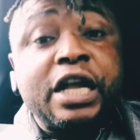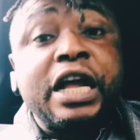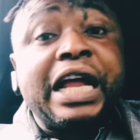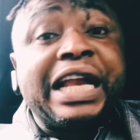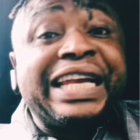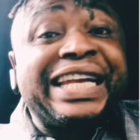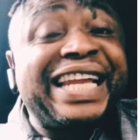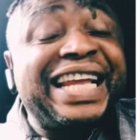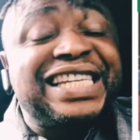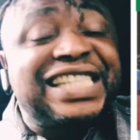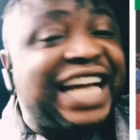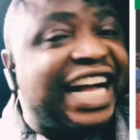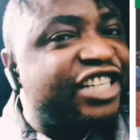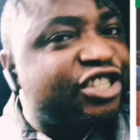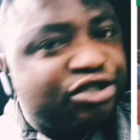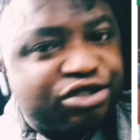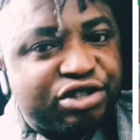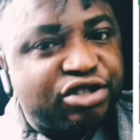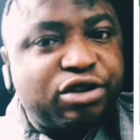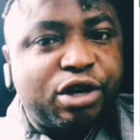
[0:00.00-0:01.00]
This has
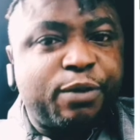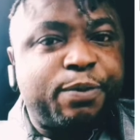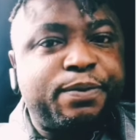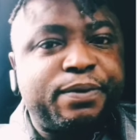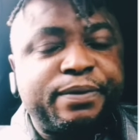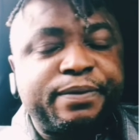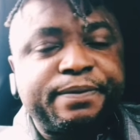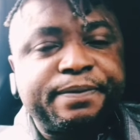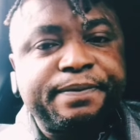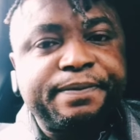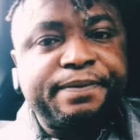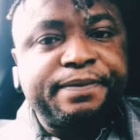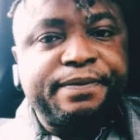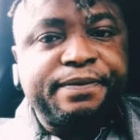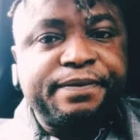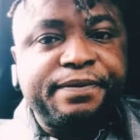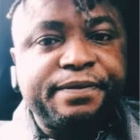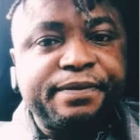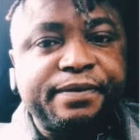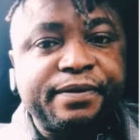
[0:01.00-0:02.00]
to stop.
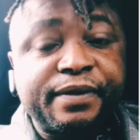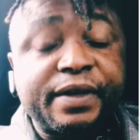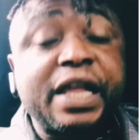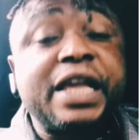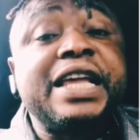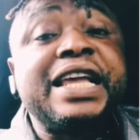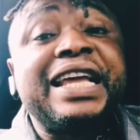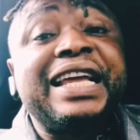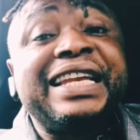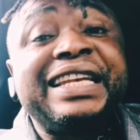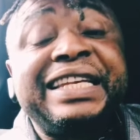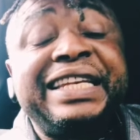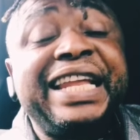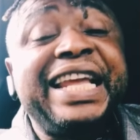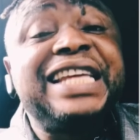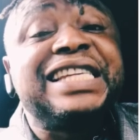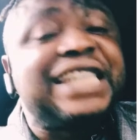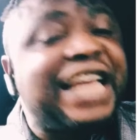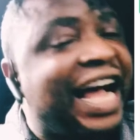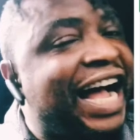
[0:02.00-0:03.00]

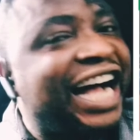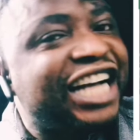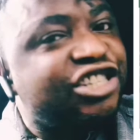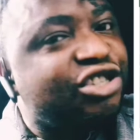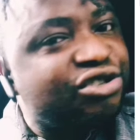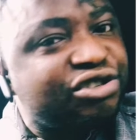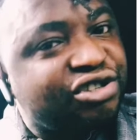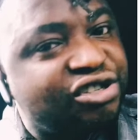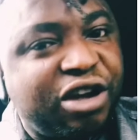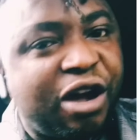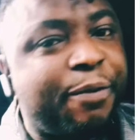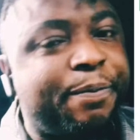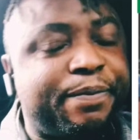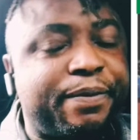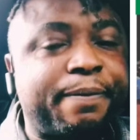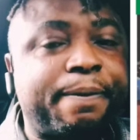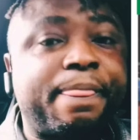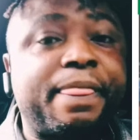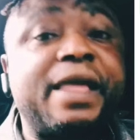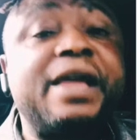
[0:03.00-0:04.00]
This has to stop.
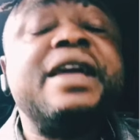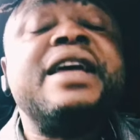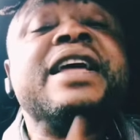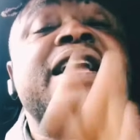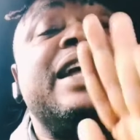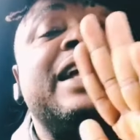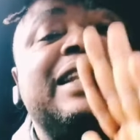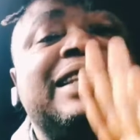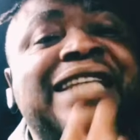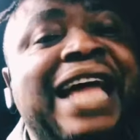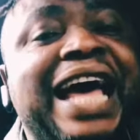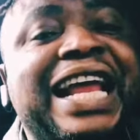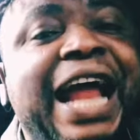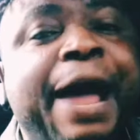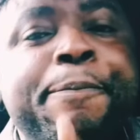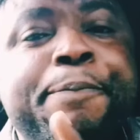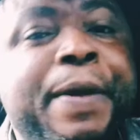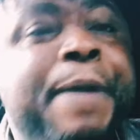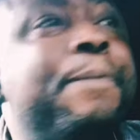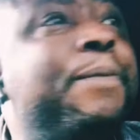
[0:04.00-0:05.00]
There are
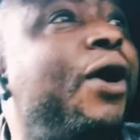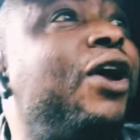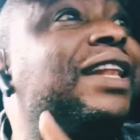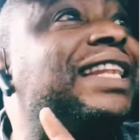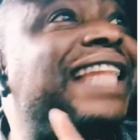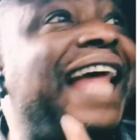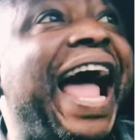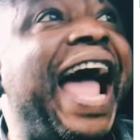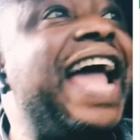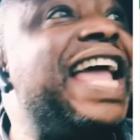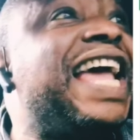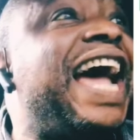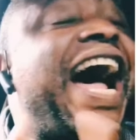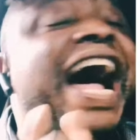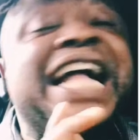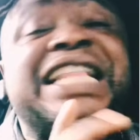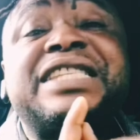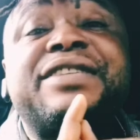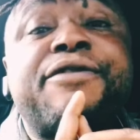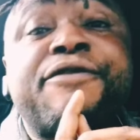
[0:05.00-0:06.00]
people dying
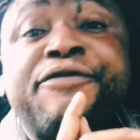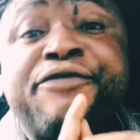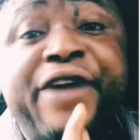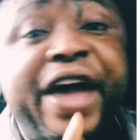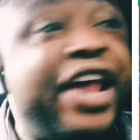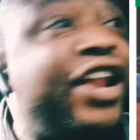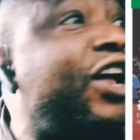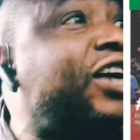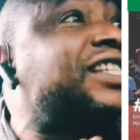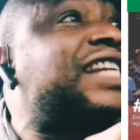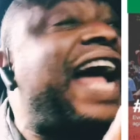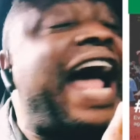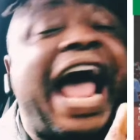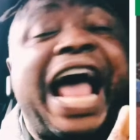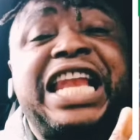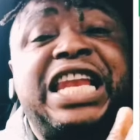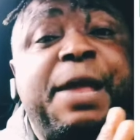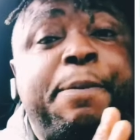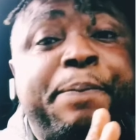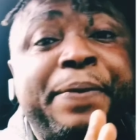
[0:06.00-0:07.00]
at various
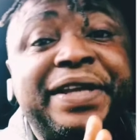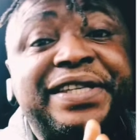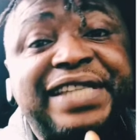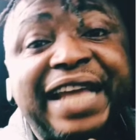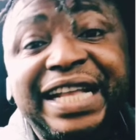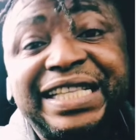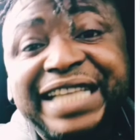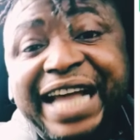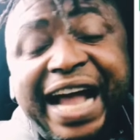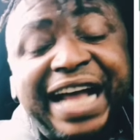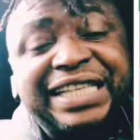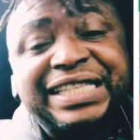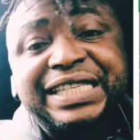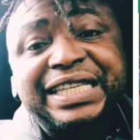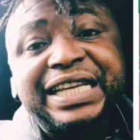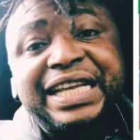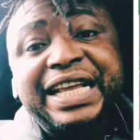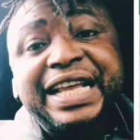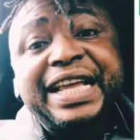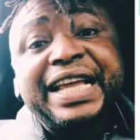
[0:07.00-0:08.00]
IDP centers
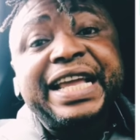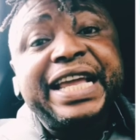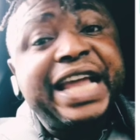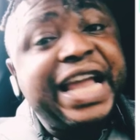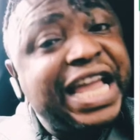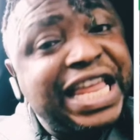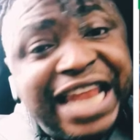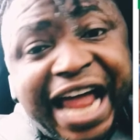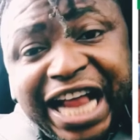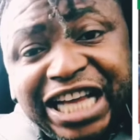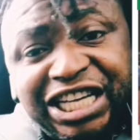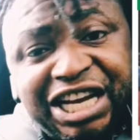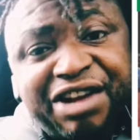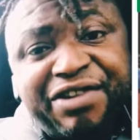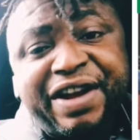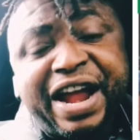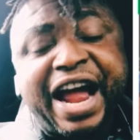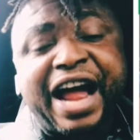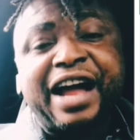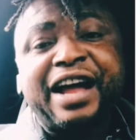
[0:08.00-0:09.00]
in
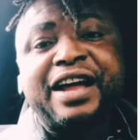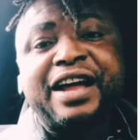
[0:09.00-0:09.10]
Nigeria.